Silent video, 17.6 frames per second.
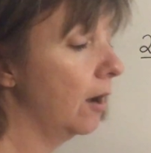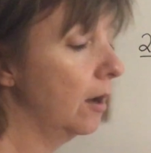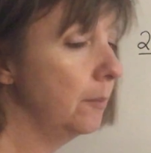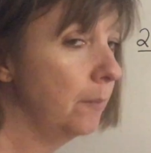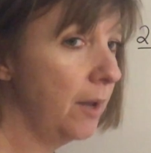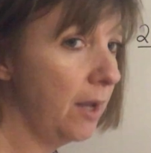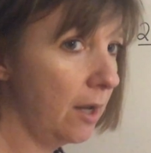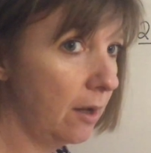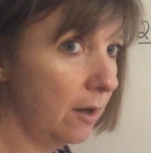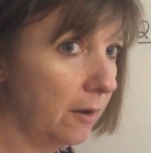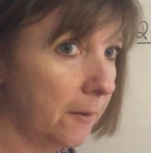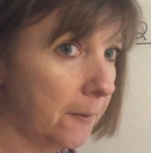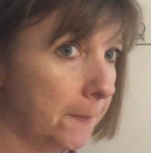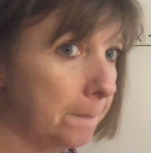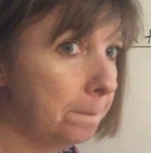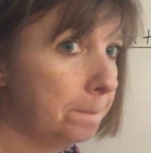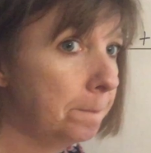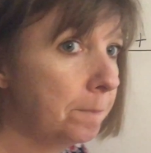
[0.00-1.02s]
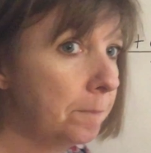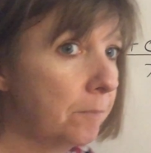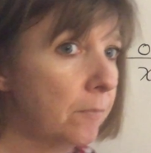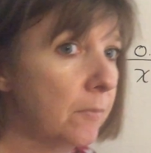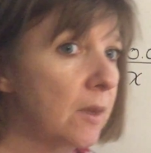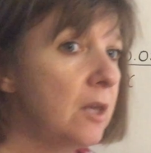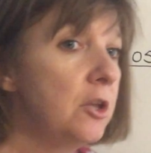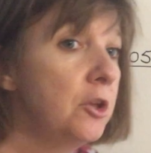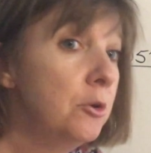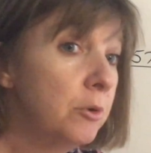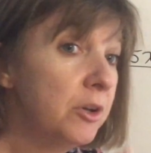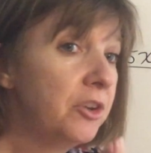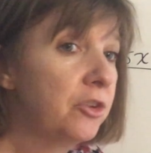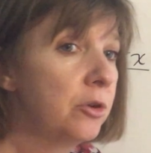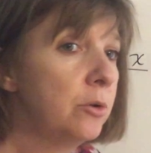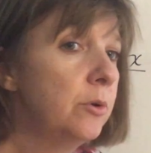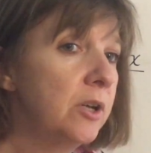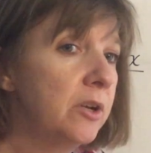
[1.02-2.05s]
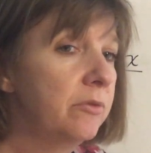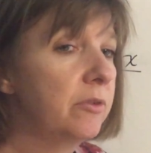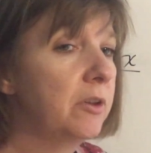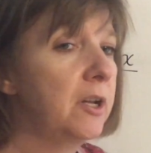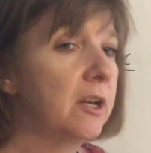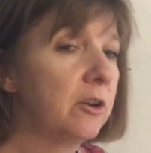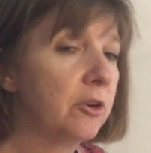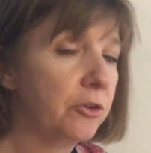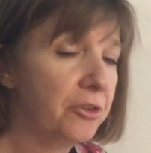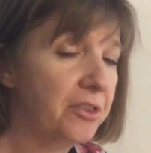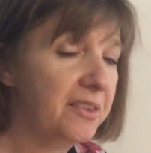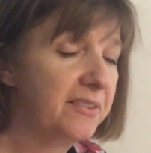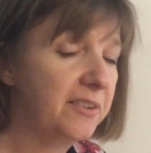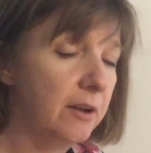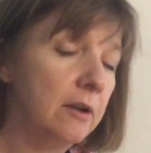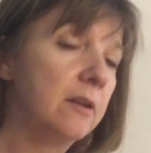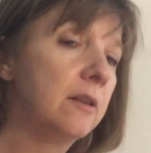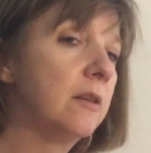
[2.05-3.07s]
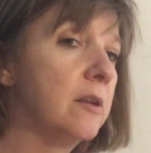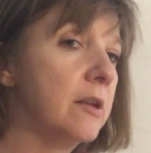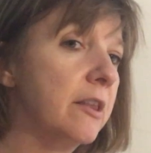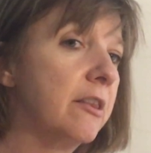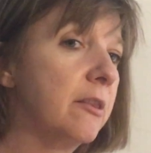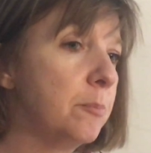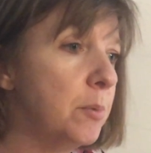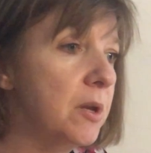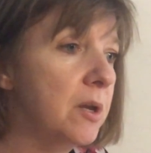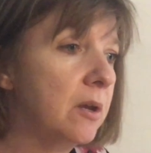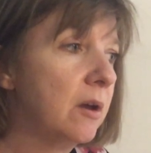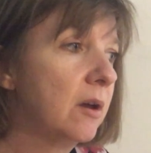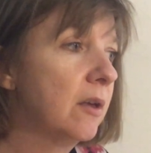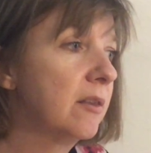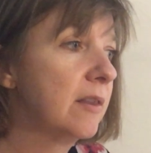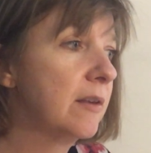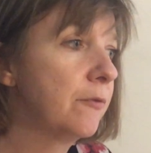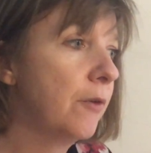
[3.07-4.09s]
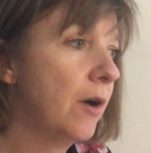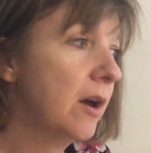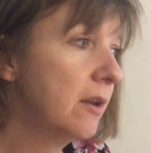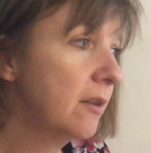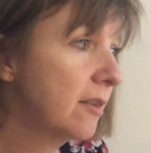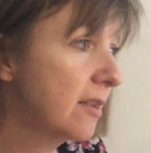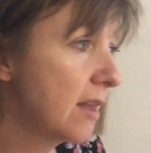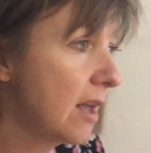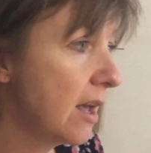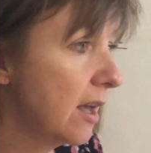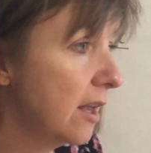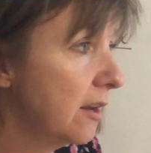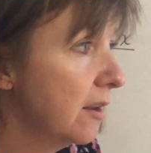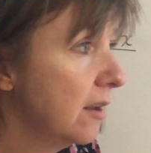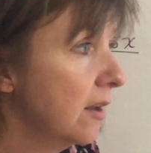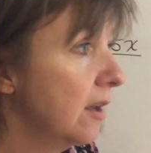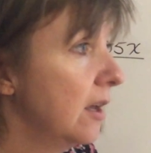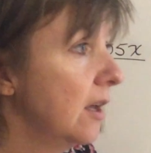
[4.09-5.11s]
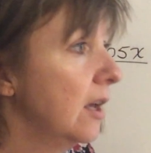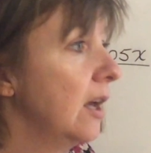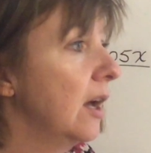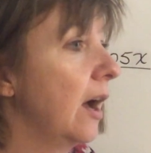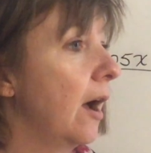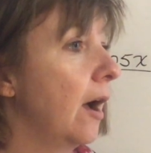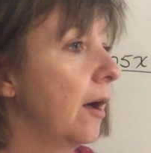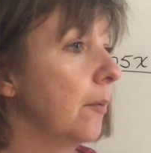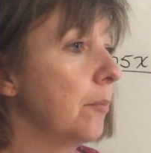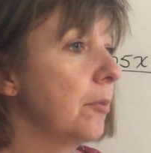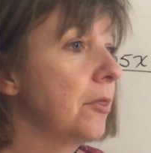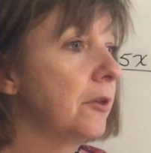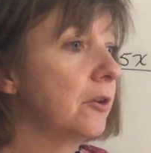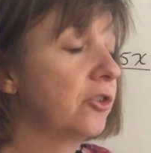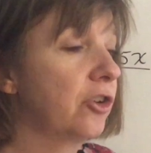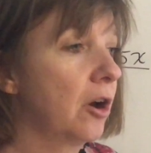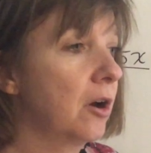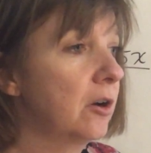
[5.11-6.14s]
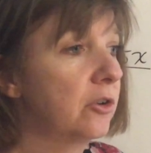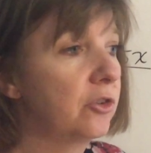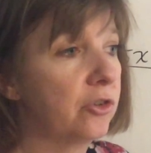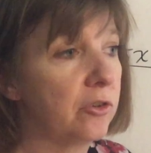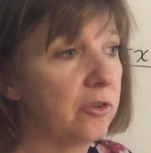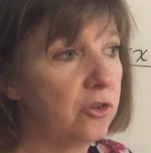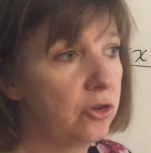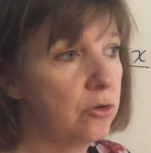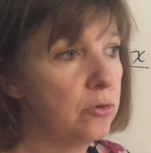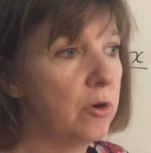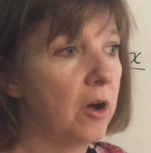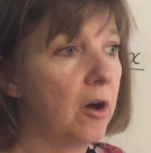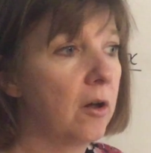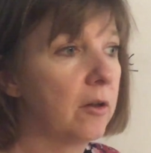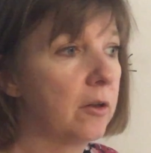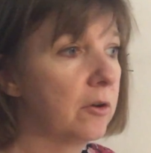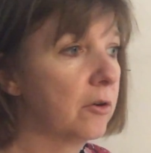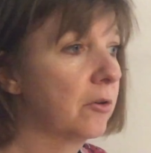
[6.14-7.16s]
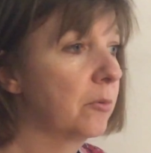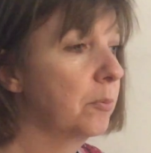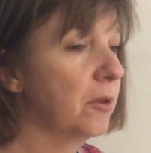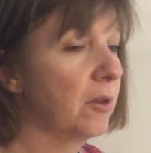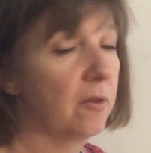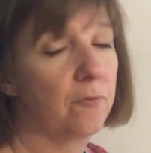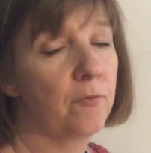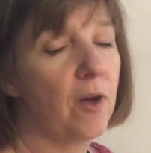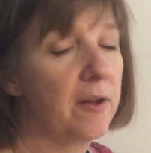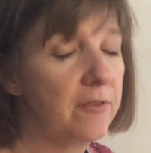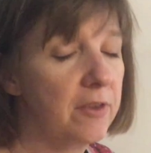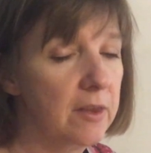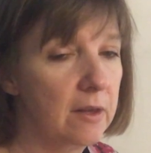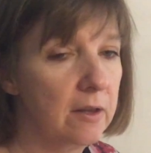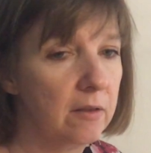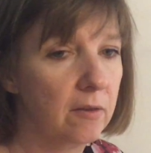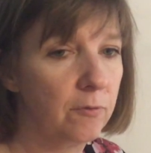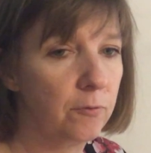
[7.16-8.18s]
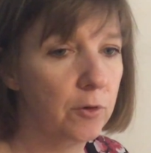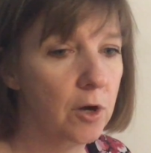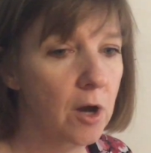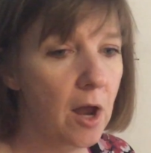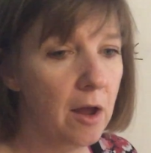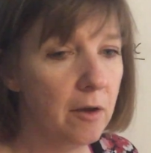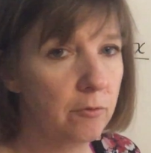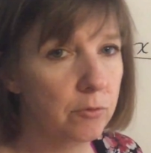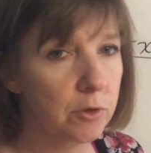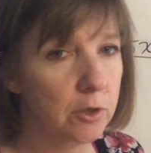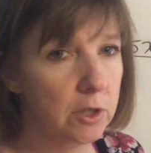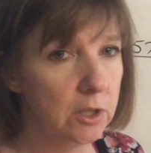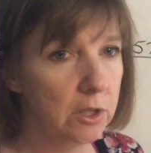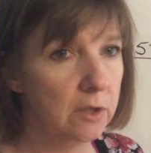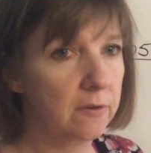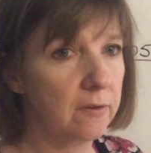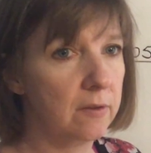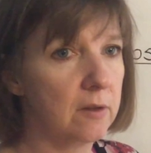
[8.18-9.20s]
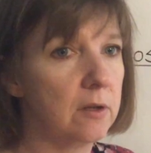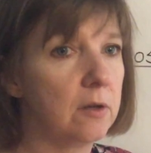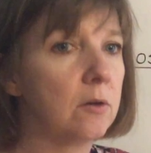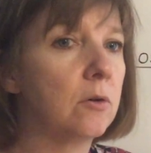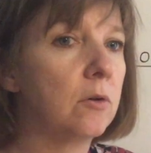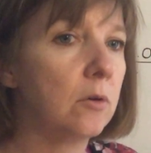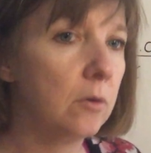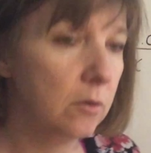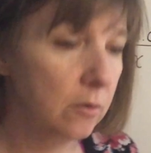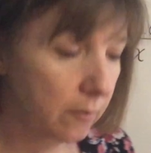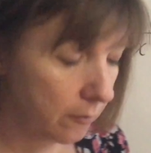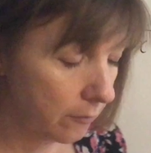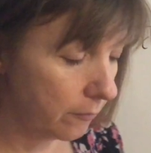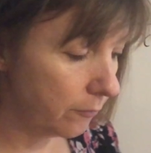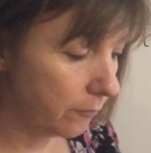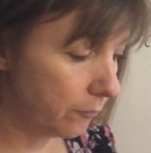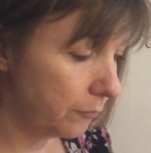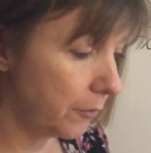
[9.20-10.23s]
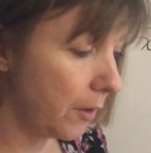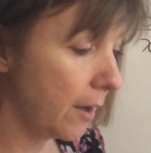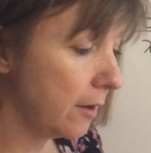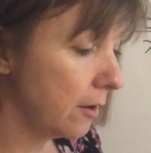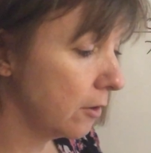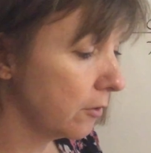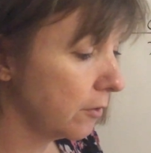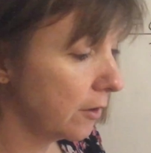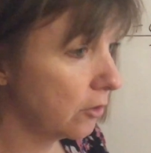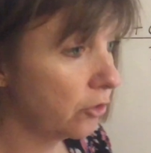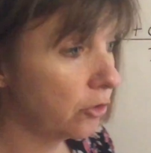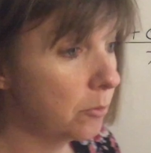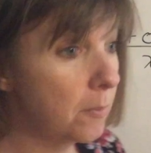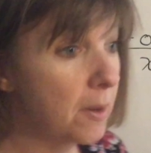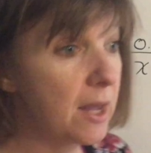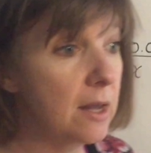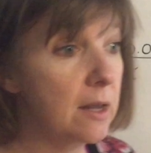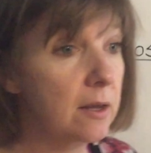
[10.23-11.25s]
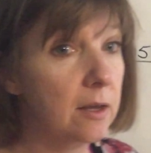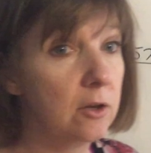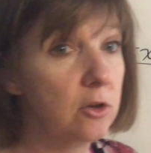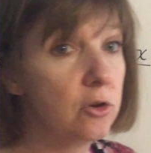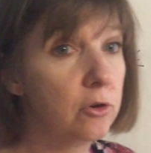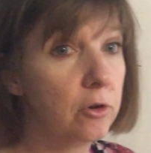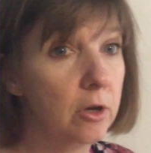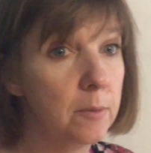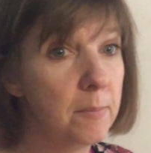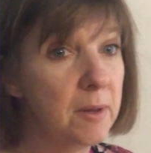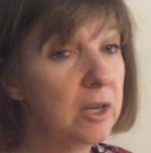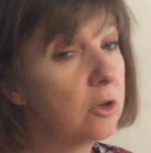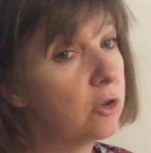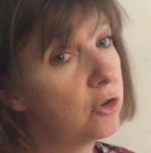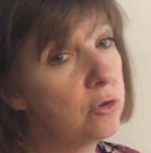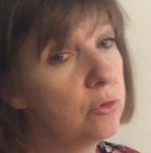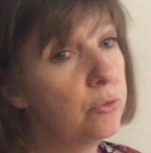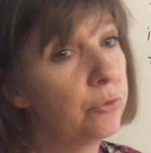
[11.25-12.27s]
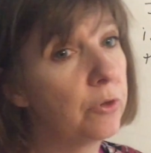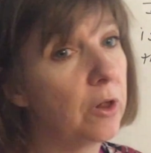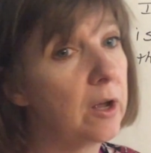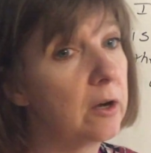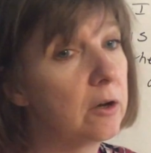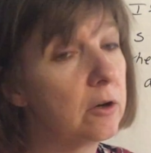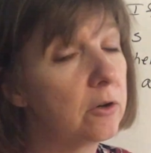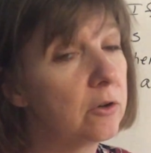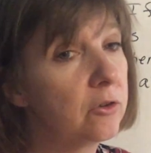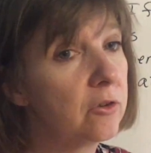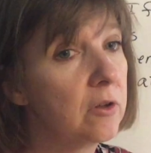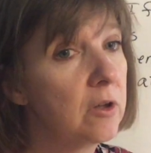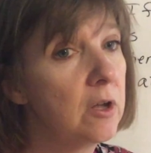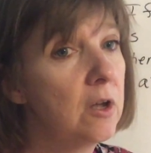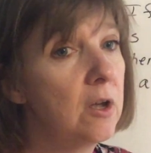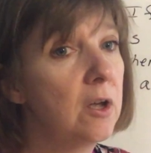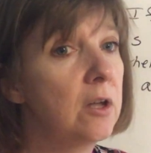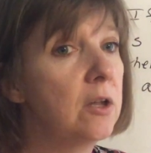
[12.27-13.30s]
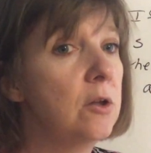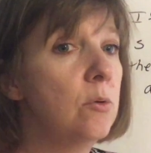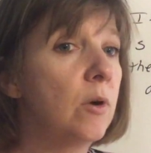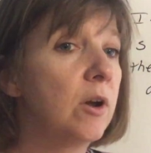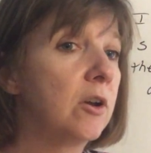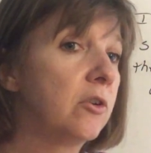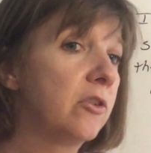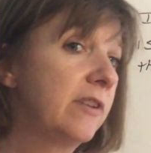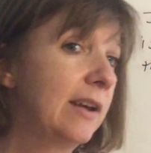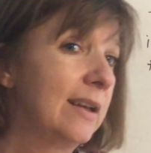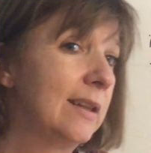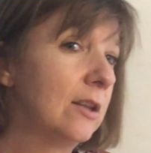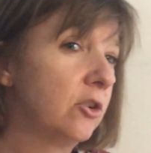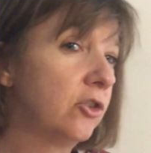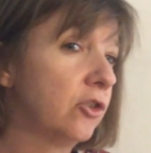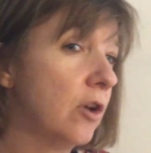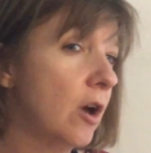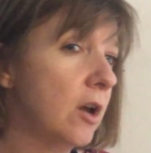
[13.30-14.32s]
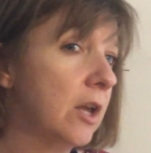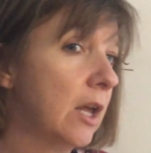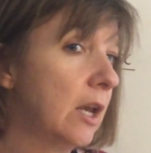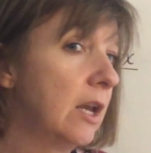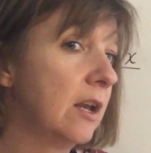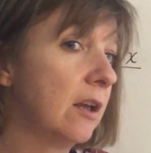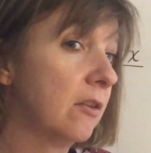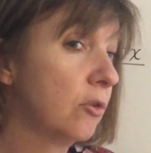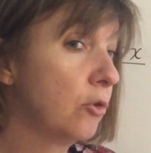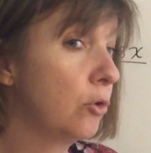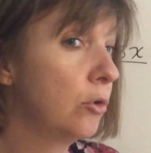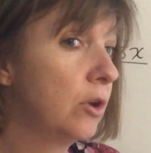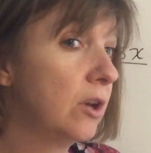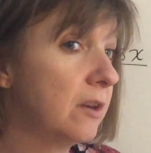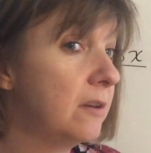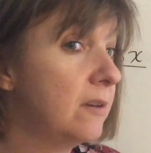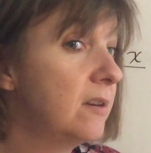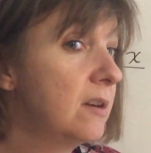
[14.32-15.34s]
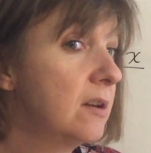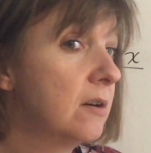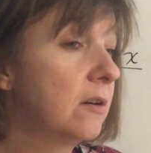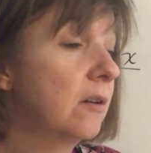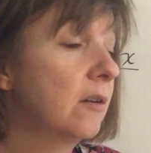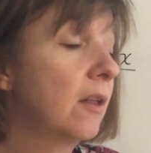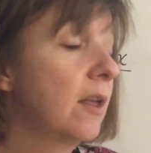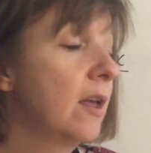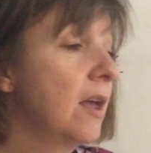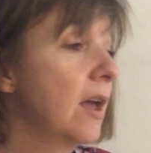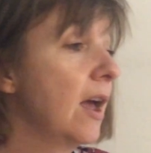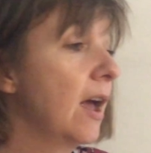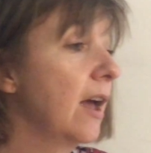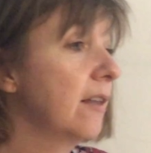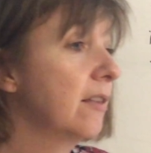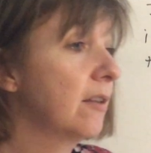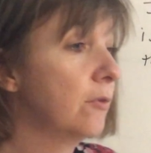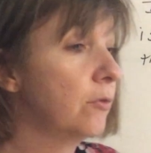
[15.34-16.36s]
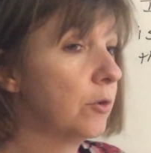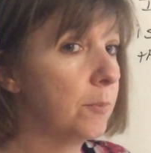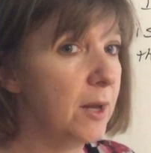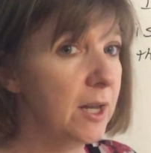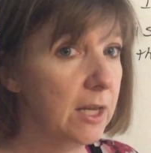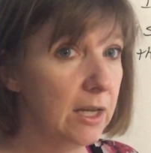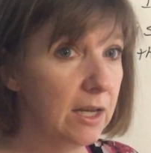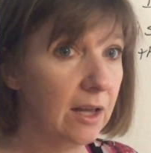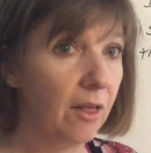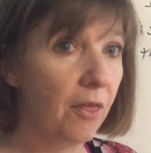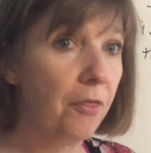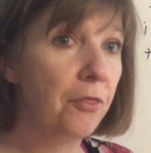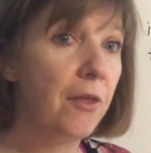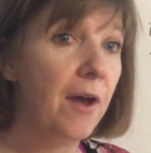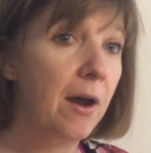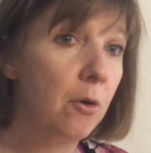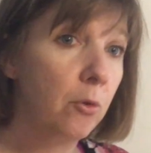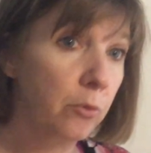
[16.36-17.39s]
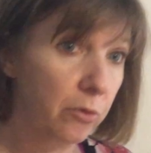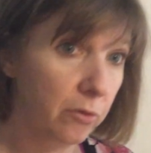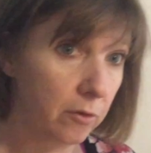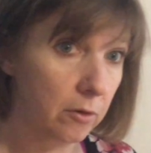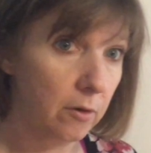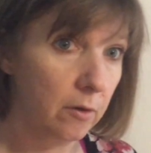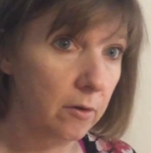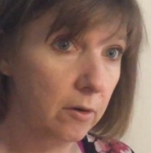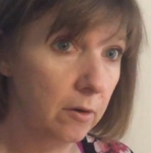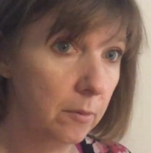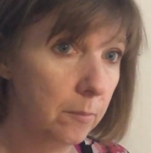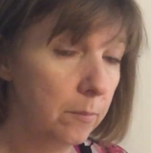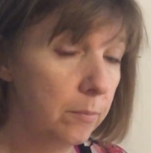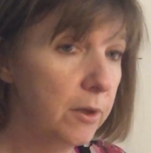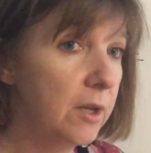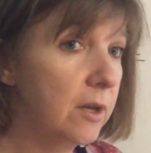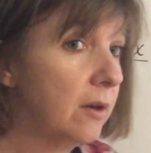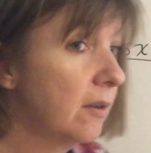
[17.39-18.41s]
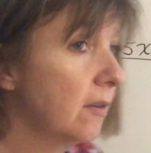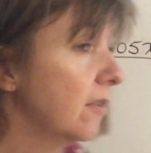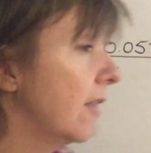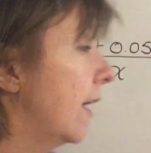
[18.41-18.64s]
I make. You intuitively understand this because if I said the charge is $2 plus 5 cents for every single flyer that you make, and you're going to make 2 flyers, you understand that you're not getting as good a deal as if you're making 1,000, because